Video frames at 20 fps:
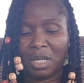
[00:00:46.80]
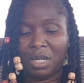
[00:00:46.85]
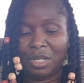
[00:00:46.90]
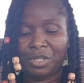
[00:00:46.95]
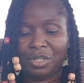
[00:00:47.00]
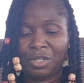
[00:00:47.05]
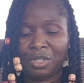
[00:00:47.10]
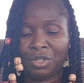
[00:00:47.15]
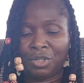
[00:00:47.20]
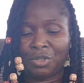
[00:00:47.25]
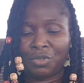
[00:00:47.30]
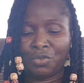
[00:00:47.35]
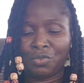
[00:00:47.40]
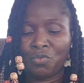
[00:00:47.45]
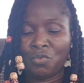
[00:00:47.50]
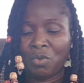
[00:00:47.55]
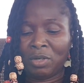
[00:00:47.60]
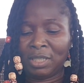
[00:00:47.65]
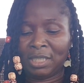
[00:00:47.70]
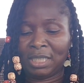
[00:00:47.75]
and just
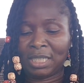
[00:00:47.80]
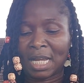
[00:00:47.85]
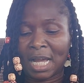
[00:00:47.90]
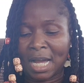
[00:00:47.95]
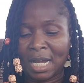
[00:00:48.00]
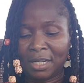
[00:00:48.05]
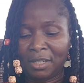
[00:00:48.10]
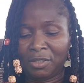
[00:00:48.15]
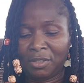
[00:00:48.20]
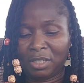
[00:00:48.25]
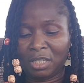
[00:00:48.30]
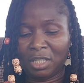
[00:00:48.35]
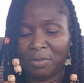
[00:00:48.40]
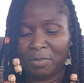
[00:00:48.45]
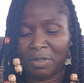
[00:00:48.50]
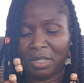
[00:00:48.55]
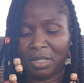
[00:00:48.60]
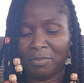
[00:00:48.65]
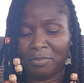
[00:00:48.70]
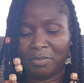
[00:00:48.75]
do one tie to
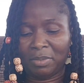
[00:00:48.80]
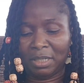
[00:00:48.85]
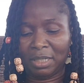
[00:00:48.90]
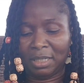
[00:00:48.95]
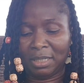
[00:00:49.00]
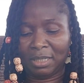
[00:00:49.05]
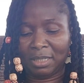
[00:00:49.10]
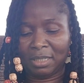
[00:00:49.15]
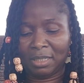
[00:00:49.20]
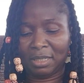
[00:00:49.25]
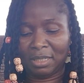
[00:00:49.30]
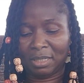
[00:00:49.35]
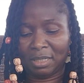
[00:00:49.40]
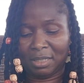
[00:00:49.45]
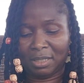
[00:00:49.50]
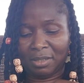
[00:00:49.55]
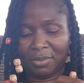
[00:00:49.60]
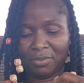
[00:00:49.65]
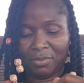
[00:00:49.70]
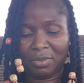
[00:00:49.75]
keep it in place.
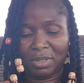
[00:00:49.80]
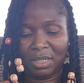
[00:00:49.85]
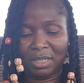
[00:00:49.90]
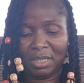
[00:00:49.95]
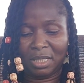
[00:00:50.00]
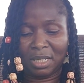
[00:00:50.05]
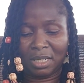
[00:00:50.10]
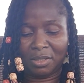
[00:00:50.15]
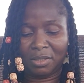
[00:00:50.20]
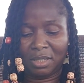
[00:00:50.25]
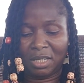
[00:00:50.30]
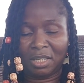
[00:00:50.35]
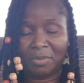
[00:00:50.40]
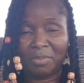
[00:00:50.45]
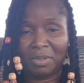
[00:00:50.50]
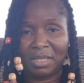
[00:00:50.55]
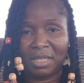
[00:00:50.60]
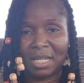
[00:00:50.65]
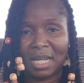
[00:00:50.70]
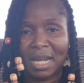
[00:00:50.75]
Right there to
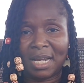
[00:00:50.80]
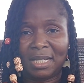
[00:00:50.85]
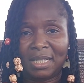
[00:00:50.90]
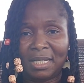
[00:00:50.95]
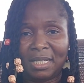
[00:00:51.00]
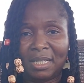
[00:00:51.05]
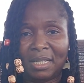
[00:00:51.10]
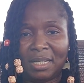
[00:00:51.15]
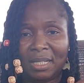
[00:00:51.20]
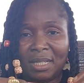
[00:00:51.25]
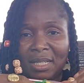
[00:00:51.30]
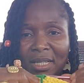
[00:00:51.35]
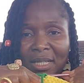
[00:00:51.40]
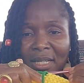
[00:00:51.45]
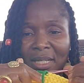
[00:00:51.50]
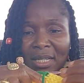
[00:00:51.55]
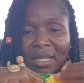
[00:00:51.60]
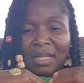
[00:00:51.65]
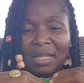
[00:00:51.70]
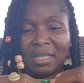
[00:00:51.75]
keep it tight.
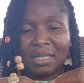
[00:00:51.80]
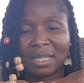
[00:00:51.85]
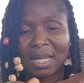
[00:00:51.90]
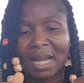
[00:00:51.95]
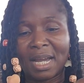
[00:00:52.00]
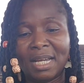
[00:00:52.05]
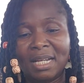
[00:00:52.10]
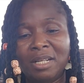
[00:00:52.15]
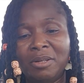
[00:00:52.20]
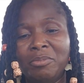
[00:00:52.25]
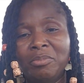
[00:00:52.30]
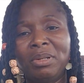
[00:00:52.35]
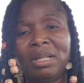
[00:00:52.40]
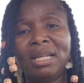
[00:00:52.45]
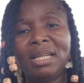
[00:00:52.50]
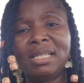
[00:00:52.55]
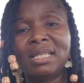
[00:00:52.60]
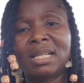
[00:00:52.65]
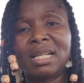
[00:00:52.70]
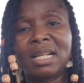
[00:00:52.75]
Tie it in
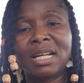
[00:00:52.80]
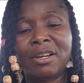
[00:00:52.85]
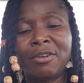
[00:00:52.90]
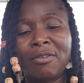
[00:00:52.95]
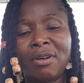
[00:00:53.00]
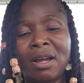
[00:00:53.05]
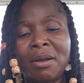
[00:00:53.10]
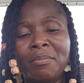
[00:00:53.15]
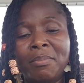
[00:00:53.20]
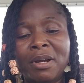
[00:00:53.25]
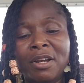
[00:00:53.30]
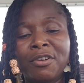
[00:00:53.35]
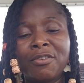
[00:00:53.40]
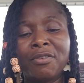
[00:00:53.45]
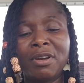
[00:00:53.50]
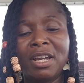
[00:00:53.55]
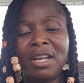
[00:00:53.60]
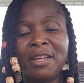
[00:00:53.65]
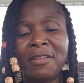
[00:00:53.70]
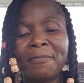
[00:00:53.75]
place, and I grab my
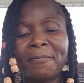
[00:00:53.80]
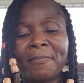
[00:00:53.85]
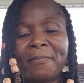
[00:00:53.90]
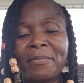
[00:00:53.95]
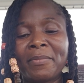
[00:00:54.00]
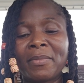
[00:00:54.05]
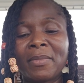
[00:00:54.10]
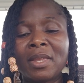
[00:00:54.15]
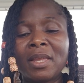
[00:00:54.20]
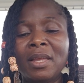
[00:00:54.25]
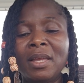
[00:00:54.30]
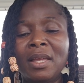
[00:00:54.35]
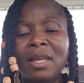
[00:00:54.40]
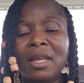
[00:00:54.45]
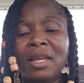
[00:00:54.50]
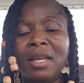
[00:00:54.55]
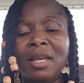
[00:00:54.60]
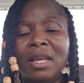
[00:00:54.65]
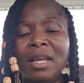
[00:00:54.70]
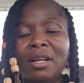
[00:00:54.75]
green
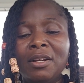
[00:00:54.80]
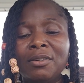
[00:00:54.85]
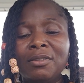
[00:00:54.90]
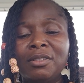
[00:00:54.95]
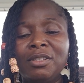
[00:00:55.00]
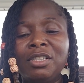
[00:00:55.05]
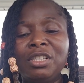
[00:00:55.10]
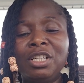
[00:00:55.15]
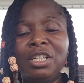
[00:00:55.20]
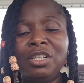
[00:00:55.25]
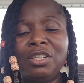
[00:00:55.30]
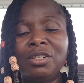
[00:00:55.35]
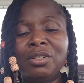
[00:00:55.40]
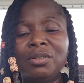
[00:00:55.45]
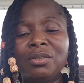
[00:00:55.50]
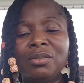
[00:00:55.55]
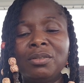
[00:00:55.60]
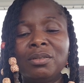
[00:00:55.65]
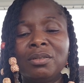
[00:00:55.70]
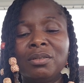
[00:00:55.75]
and
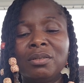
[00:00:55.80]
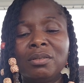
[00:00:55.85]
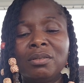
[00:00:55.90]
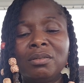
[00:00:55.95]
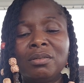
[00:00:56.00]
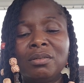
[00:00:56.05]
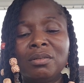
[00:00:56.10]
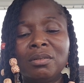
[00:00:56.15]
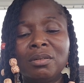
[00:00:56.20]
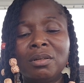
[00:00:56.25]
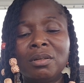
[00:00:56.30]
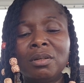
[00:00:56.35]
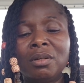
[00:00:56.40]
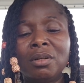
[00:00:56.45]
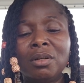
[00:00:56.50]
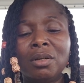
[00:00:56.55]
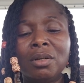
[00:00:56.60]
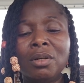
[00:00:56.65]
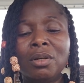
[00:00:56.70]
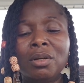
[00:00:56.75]
continue
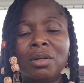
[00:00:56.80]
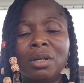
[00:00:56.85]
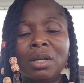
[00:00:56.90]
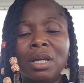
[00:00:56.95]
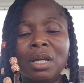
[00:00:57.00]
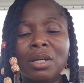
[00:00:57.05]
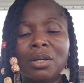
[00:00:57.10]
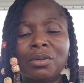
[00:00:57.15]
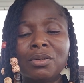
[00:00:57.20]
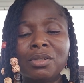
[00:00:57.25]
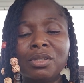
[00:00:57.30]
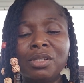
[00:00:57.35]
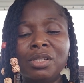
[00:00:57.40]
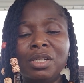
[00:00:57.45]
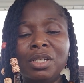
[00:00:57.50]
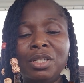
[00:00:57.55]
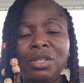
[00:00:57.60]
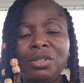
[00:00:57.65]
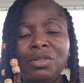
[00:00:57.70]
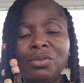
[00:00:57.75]

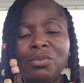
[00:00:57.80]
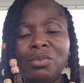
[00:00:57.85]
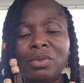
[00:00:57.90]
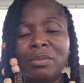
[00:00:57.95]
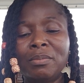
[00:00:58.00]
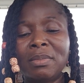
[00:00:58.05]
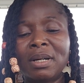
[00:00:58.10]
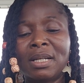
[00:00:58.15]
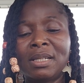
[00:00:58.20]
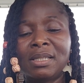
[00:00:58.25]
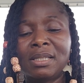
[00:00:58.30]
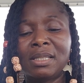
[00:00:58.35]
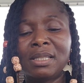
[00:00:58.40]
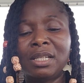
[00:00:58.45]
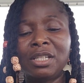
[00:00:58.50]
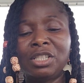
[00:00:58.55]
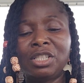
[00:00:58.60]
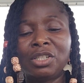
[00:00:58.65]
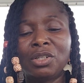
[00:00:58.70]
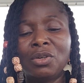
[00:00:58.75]
with my
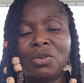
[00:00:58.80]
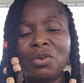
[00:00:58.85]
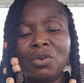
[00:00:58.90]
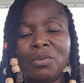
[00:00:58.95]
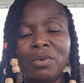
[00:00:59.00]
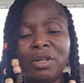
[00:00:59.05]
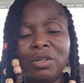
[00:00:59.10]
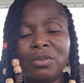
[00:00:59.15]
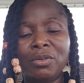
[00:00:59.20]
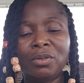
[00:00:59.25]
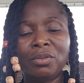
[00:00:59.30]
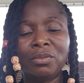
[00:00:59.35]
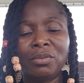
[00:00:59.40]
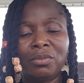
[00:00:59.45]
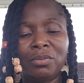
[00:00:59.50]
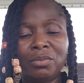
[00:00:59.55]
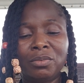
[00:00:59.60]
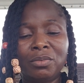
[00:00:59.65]
stitch going on.